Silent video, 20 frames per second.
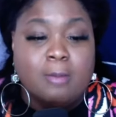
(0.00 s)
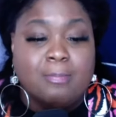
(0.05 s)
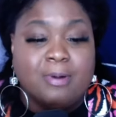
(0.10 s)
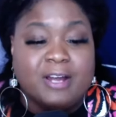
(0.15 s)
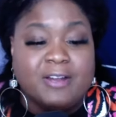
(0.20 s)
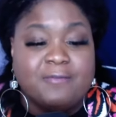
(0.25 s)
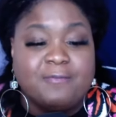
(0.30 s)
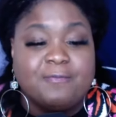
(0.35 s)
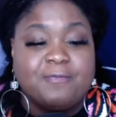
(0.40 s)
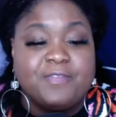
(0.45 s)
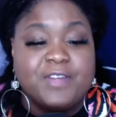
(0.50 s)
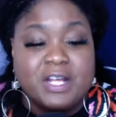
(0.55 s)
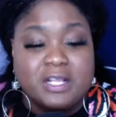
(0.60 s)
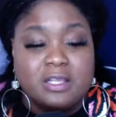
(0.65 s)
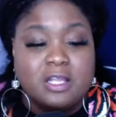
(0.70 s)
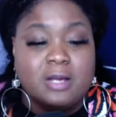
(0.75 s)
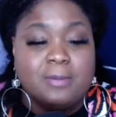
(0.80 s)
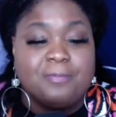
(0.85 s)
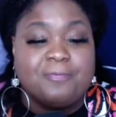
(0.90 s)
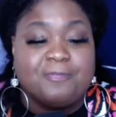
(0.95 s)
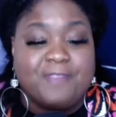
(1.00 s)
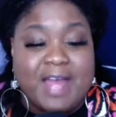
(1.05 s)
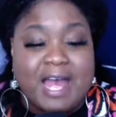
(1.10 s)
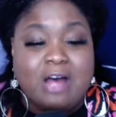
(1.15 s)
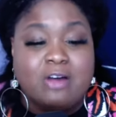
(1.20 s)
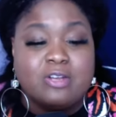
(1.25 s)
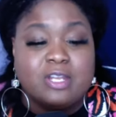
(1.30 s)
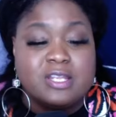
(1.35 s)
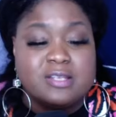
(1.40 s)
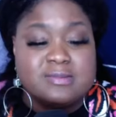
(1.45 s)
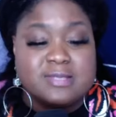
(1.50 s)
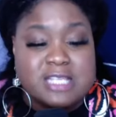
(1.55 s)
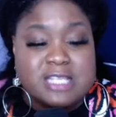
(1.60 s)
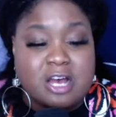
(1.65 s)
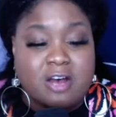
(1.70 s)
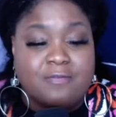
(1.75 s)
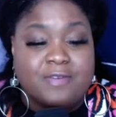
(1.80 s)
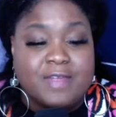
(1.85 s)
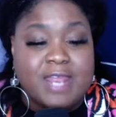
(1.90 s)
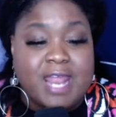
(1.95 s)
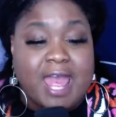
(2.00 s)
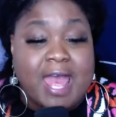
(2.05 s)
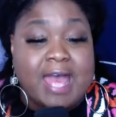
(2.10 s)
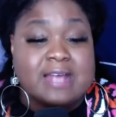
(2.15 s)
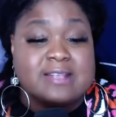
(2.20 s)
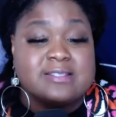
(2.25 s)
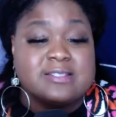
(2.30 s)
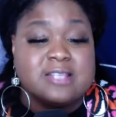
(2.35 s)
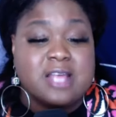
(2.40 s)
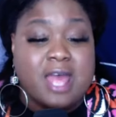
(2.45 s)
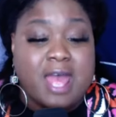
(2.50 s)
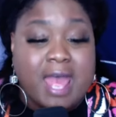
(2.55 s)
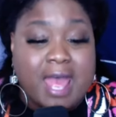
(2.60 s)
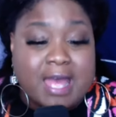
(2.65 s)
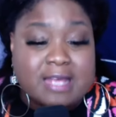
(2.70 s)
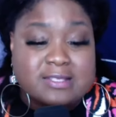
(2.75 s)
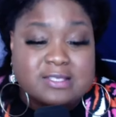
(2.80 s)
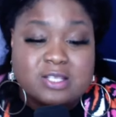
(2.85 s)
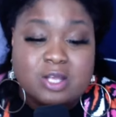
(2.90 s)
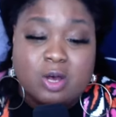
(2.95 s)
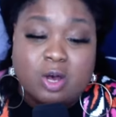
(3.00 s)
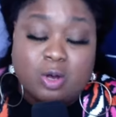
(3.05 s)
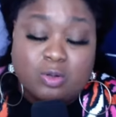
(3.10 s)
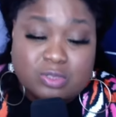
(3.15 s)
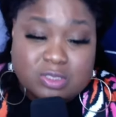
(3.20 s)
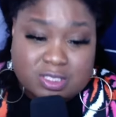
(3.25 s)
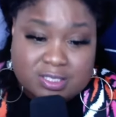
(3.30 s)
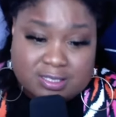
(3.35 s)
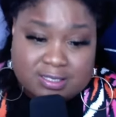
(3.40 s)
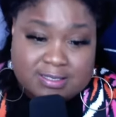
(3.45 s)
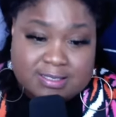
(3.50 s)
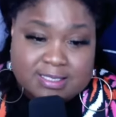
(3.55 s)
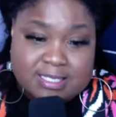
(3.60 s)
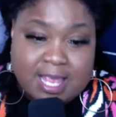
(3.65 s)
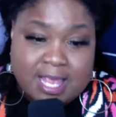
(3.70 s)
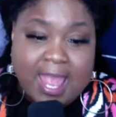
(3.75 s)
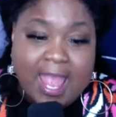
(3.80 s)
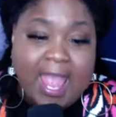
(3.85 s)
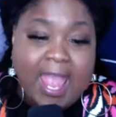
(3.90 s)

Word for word: but philip found himself at as azotus